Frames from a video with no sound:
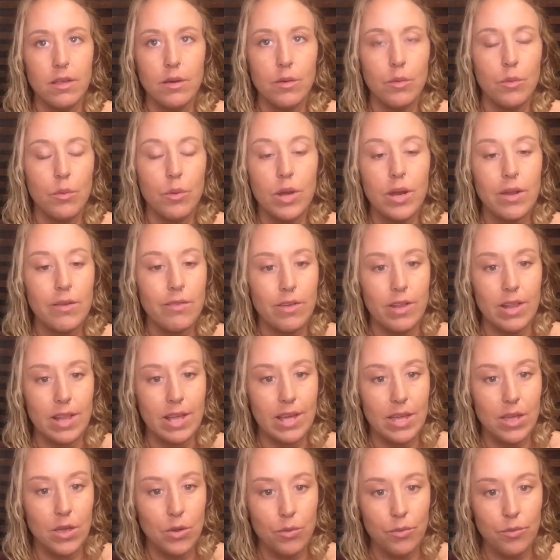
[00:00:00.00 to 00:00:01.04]
whatever,
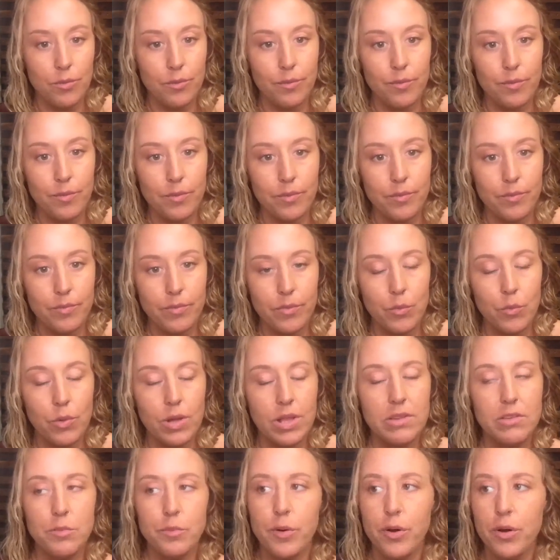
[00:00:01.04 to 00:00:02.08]
like you, well, I
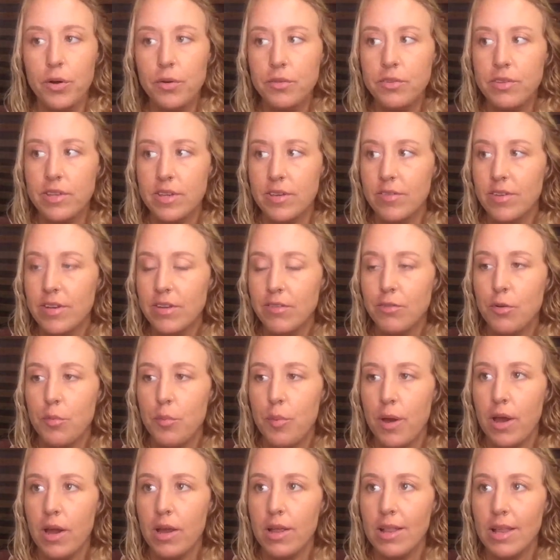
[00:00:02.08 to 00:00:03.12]
suppose even if you're
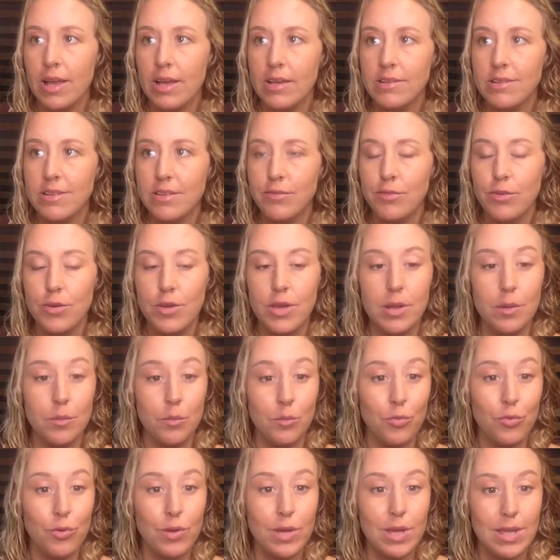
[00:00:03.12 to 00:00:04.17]
paralyzed, if you can
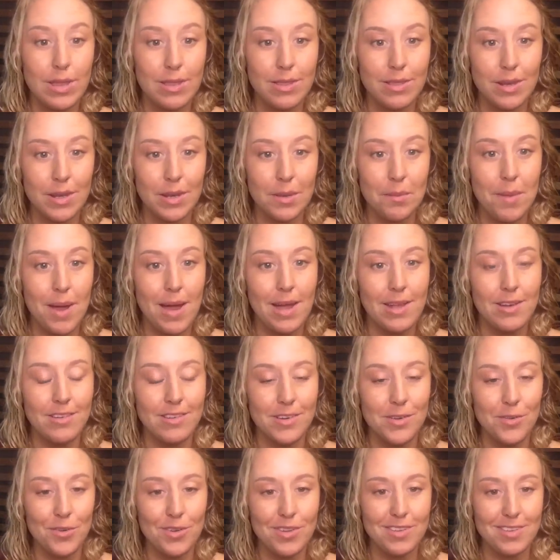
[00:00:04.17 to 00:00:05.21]
breathe and imagine,
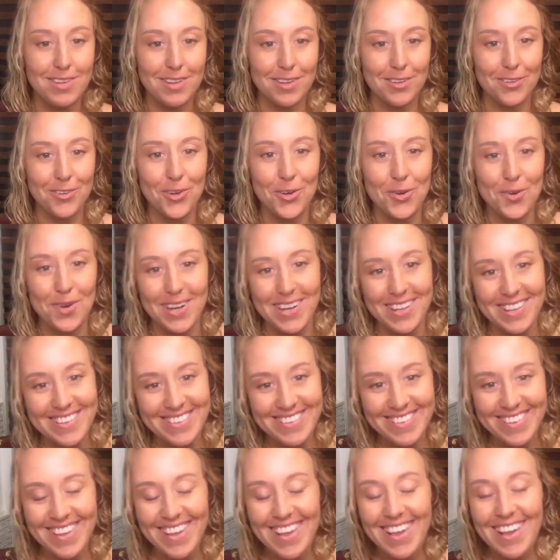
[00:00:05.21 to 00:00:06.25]
you can still do it.
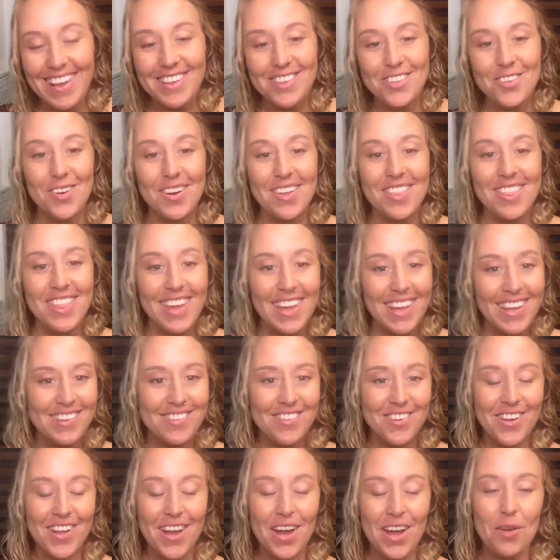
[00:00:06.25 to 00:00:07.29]
So I think
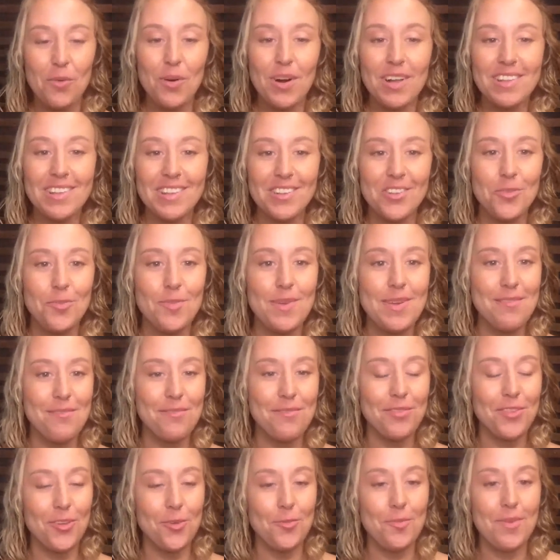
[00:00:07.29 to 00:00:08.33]
I want it to
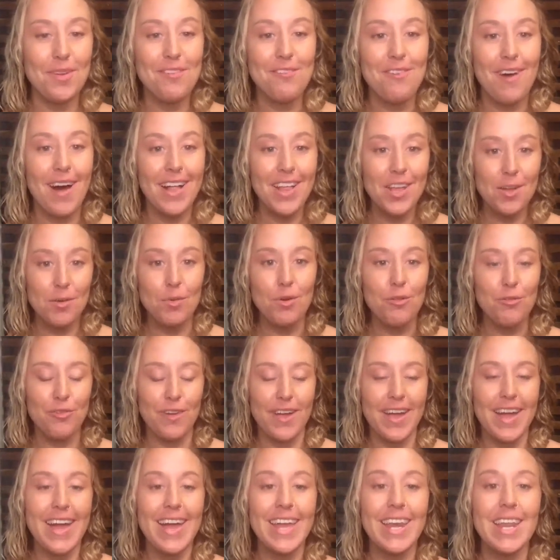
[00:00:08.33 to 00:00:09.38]
be valuable for
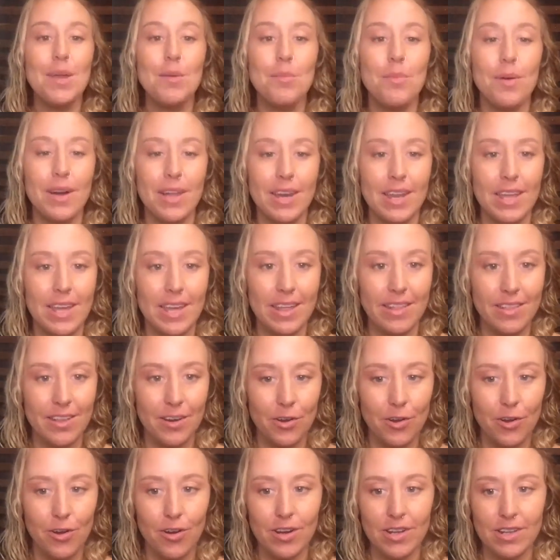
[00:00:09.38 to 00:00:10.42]
anybody in their
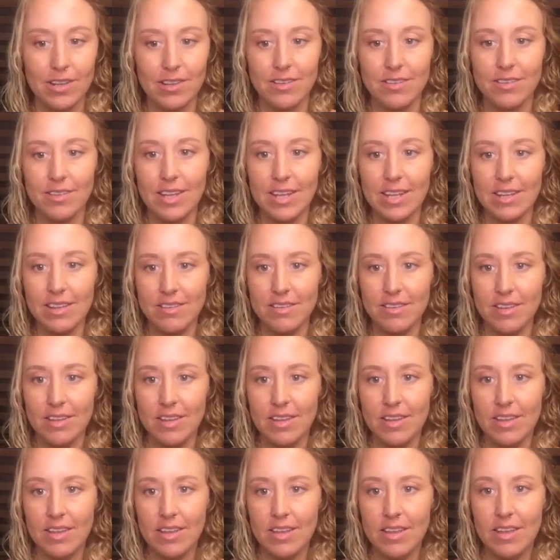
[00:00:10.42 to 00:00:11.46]
current state.
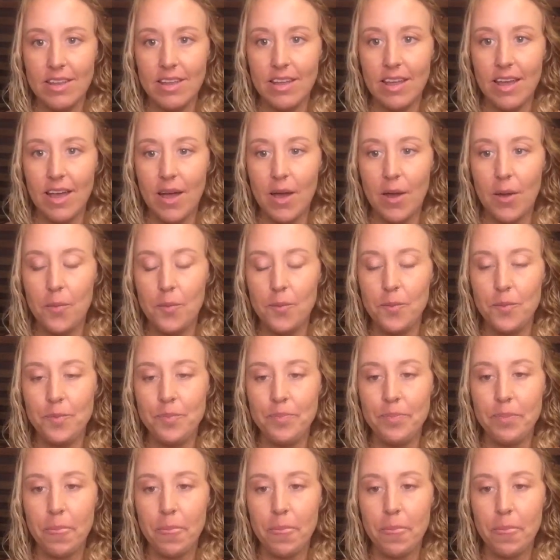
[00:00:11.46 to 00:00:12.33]
And